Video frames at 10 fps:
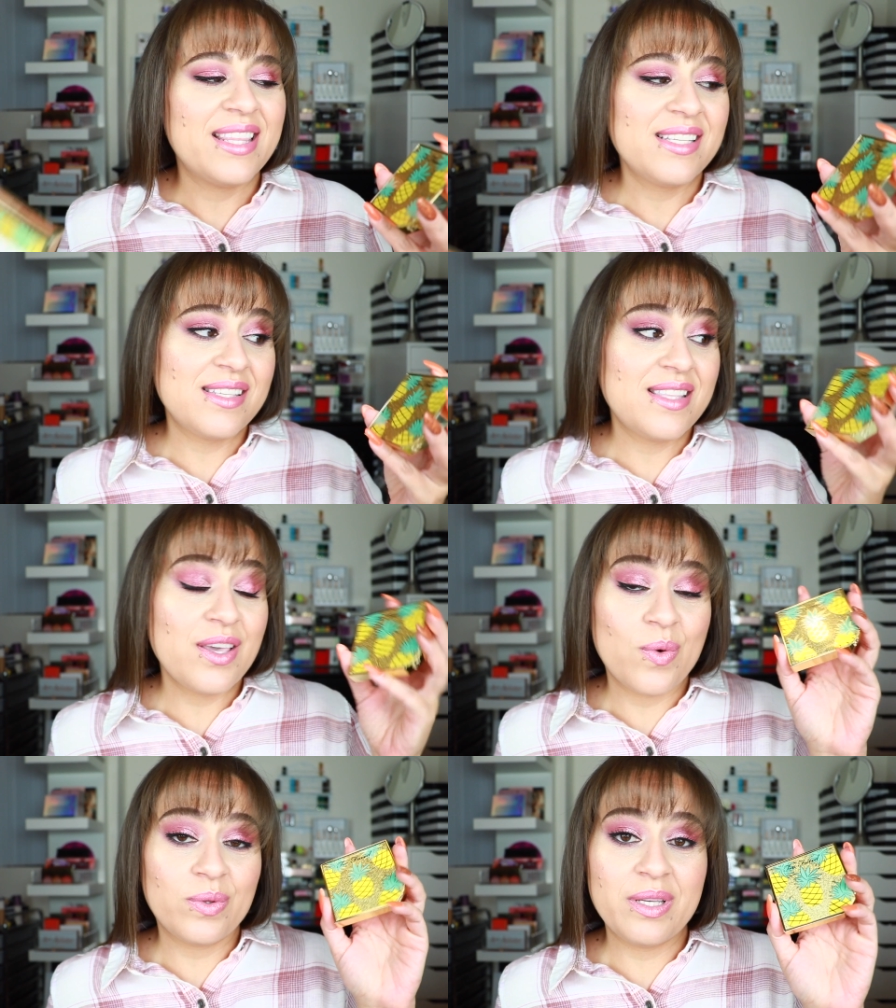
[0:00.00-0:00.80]
and this is the
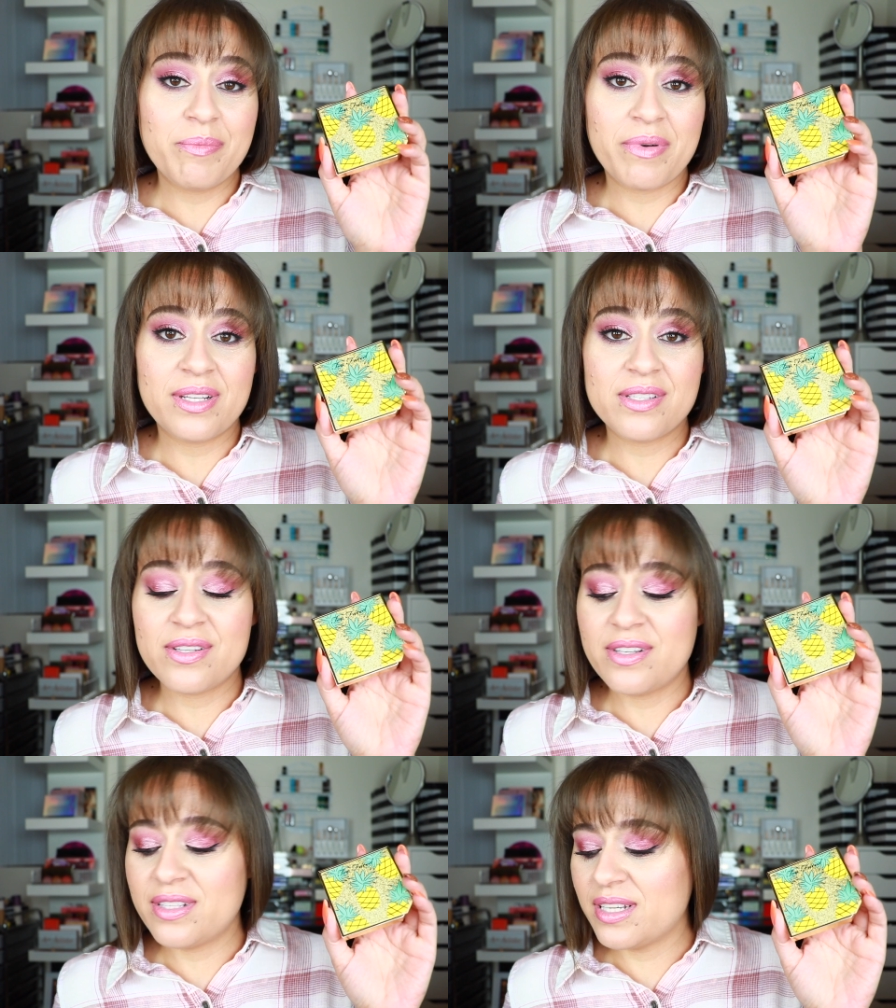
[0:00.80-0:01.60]
only
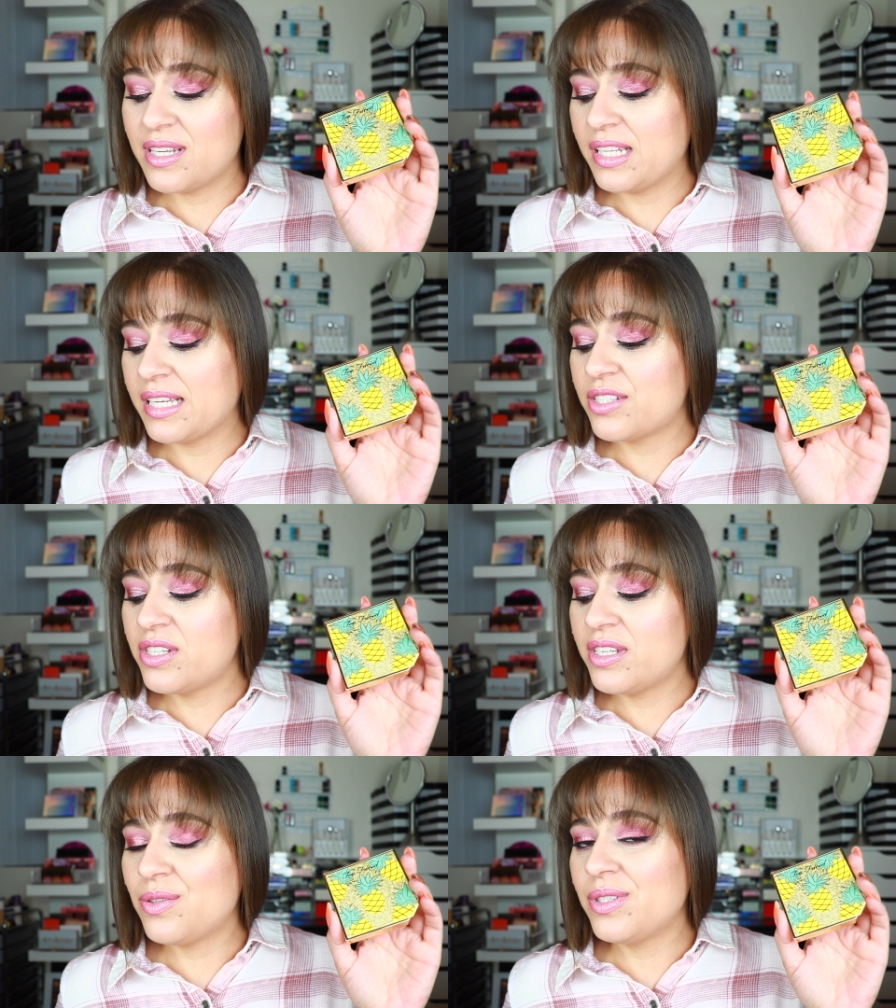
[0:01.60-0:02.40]
bronzer in the
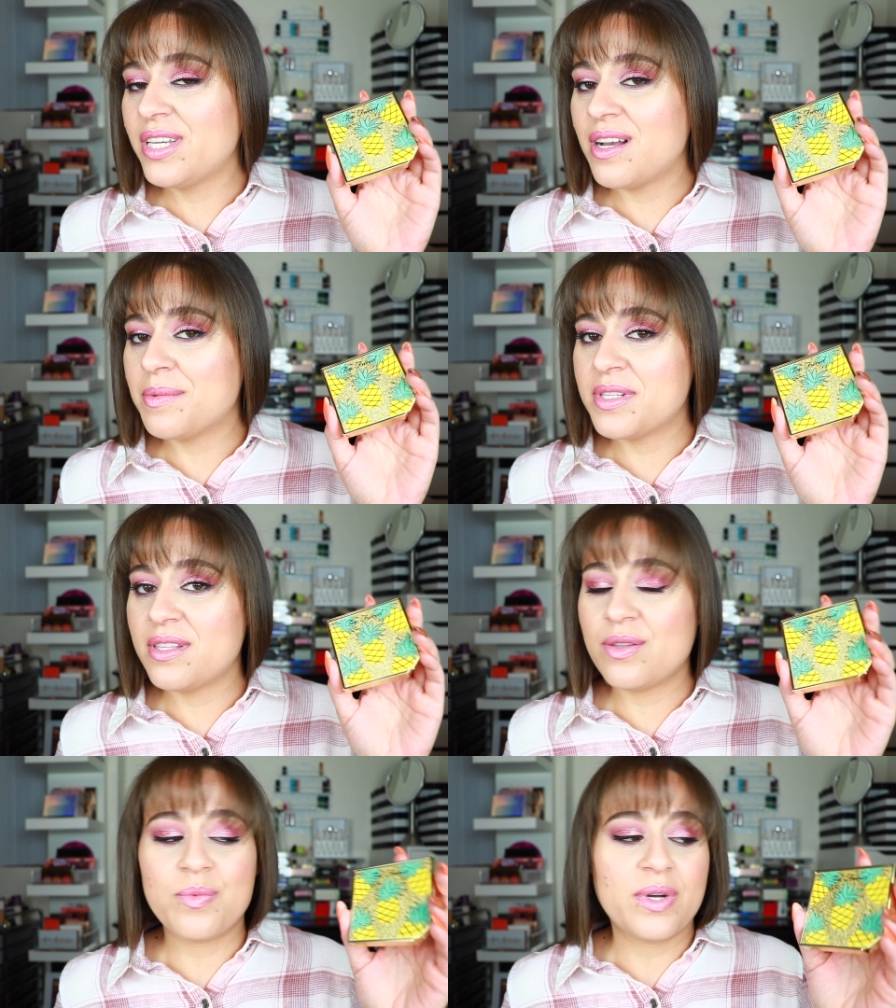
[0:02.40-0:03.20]
collection. It only comes
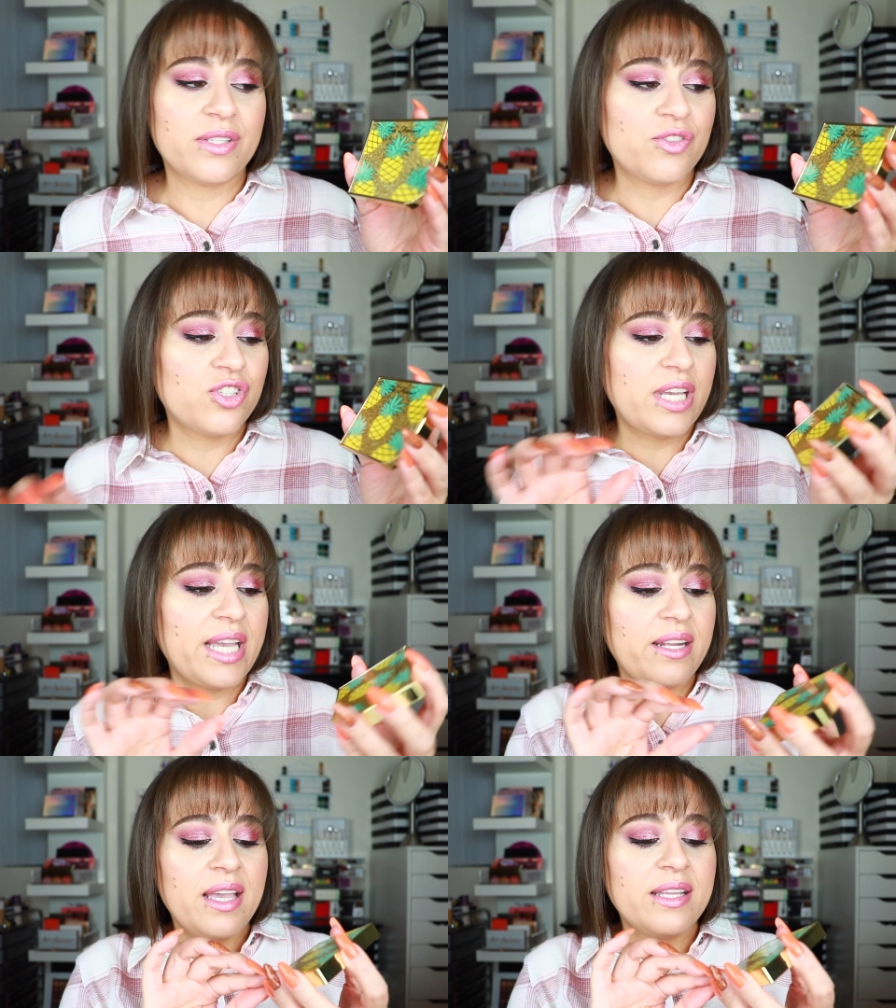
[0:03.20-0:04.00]
in the one
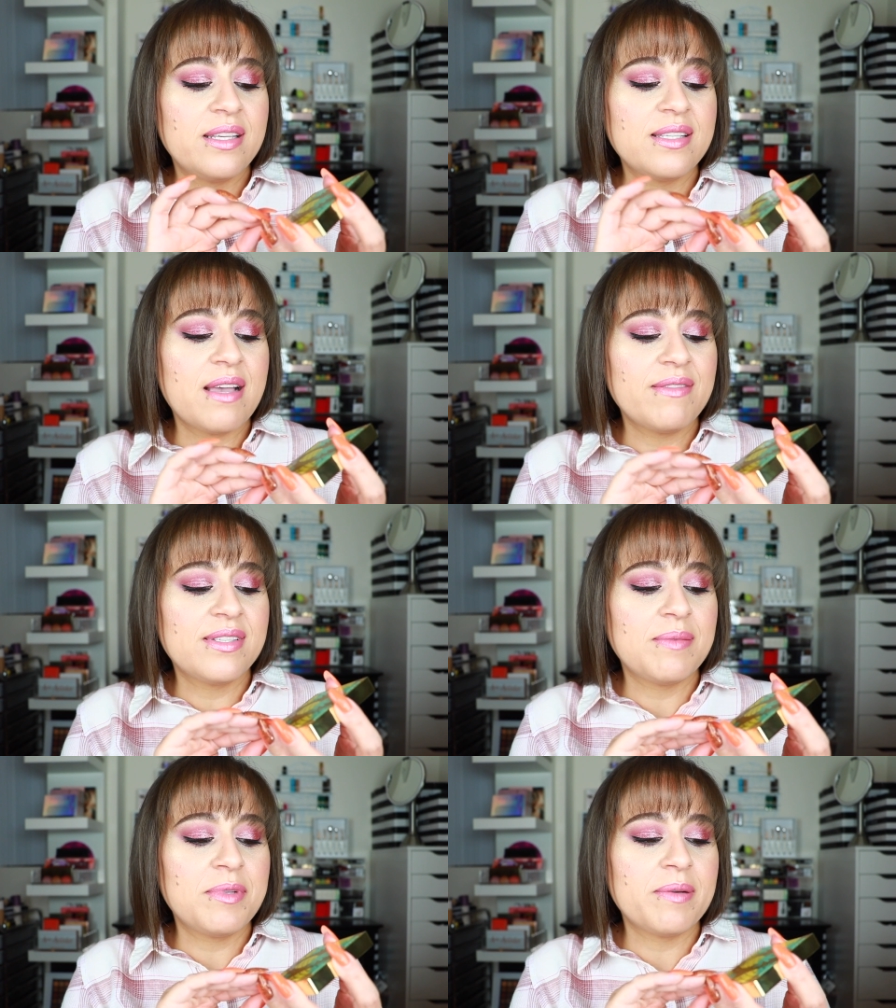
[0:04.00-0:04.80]
shade. It does have
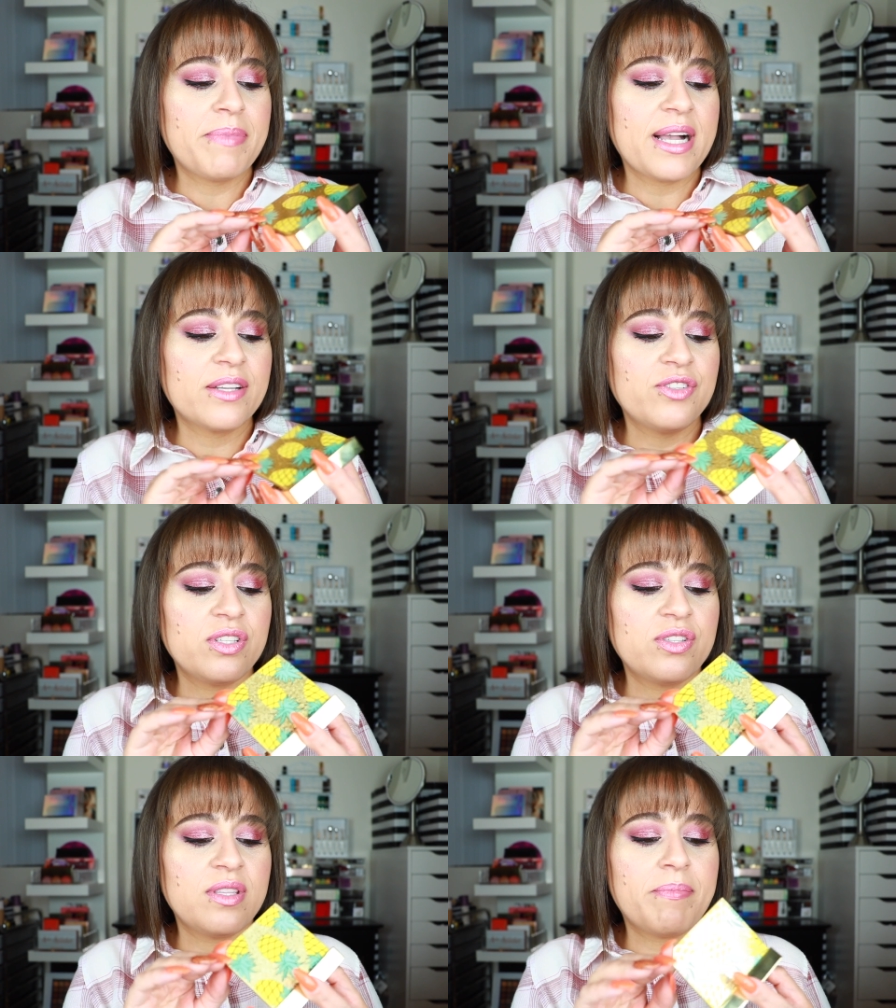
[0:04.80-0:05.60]
similar
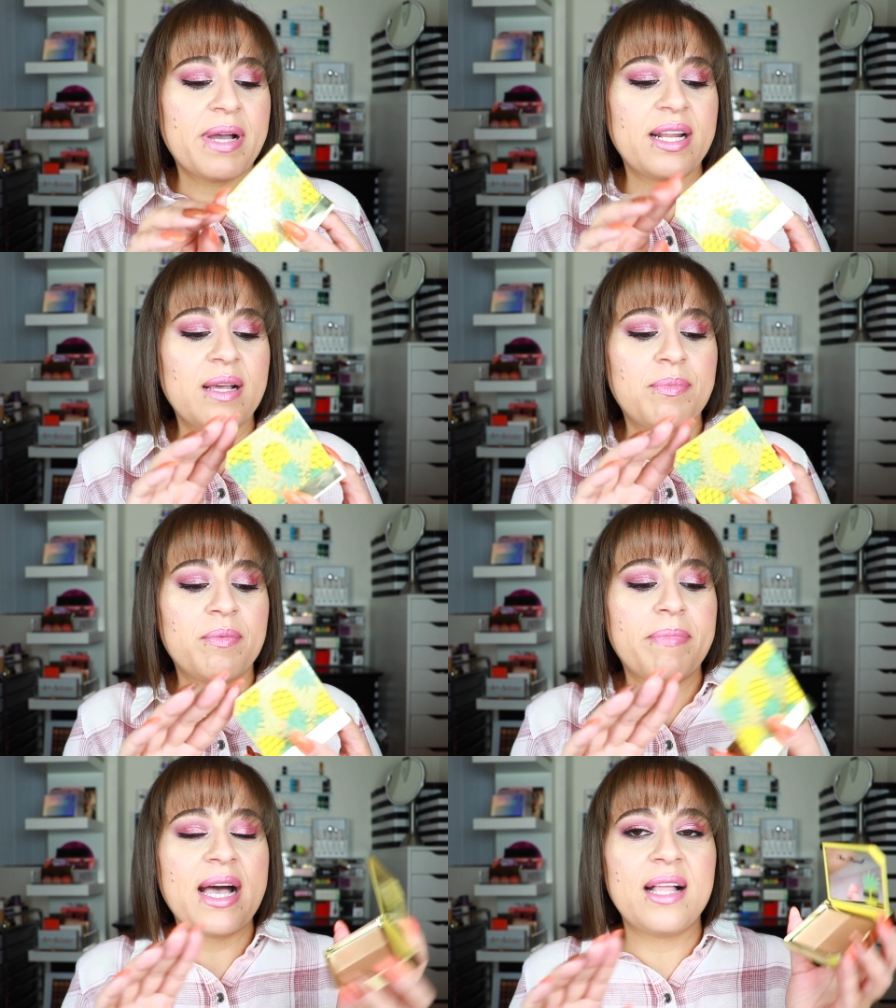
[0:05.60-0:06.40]
packaging to the
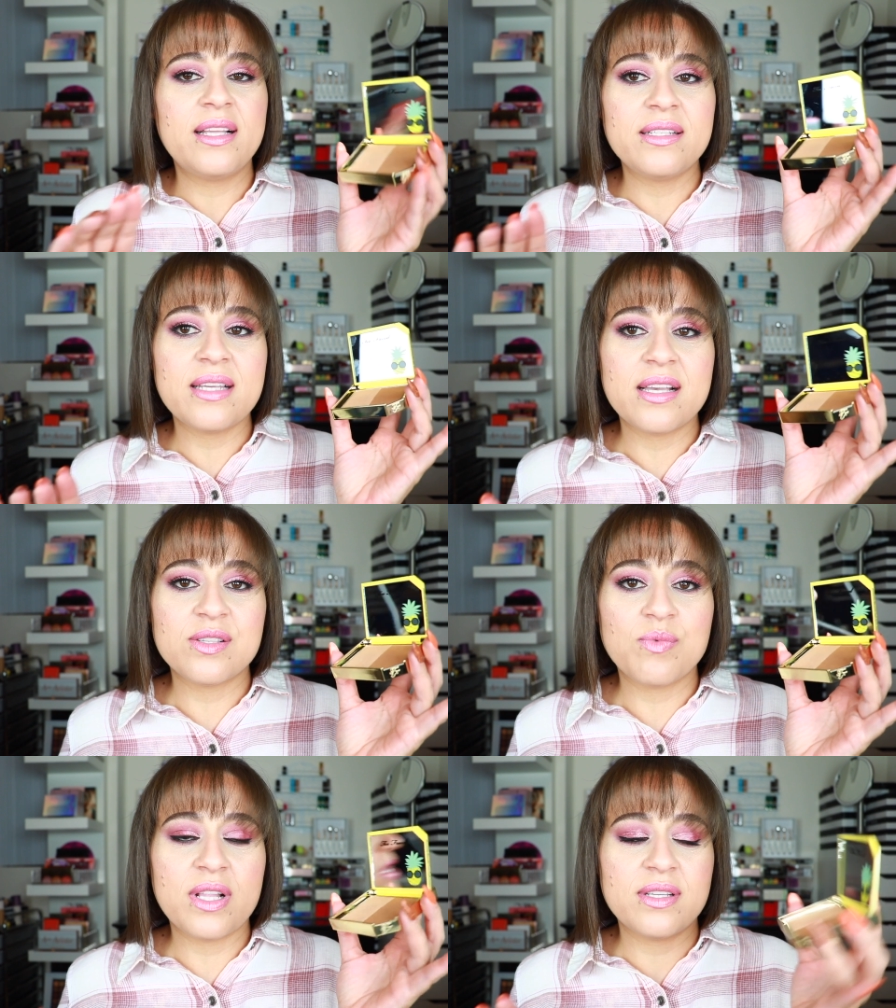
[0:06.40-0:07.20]
pineapple palette,
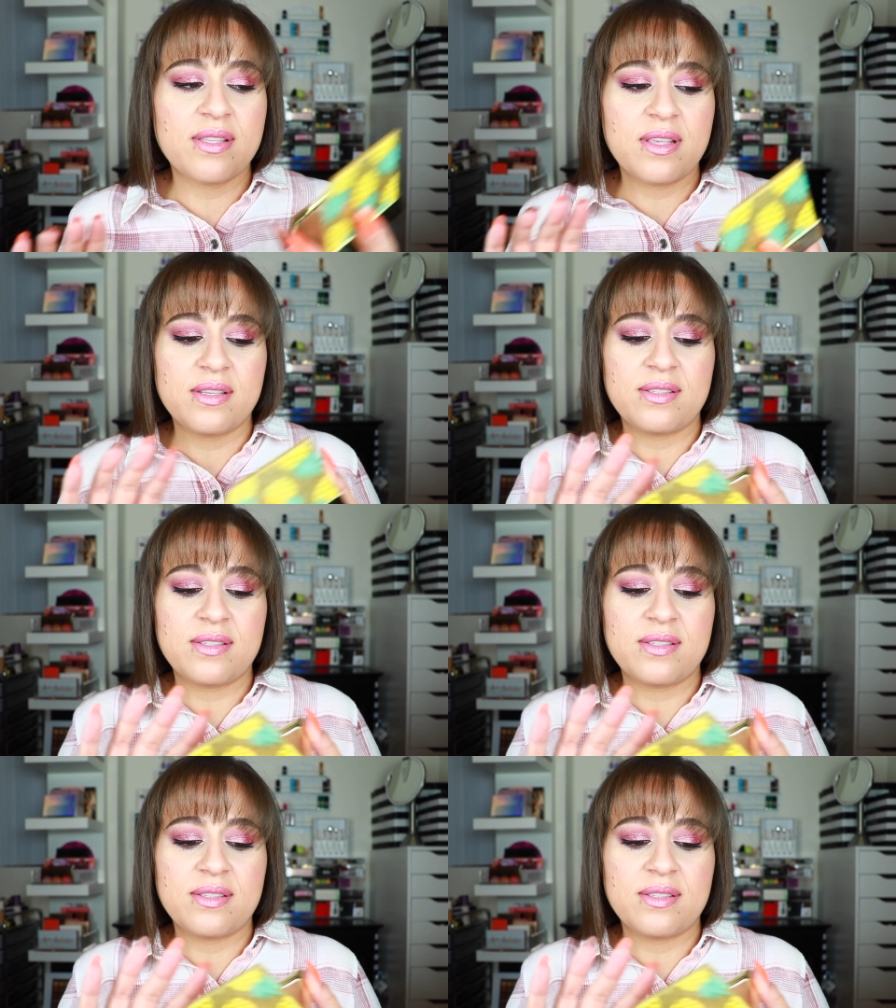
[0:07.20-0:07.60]
as well as the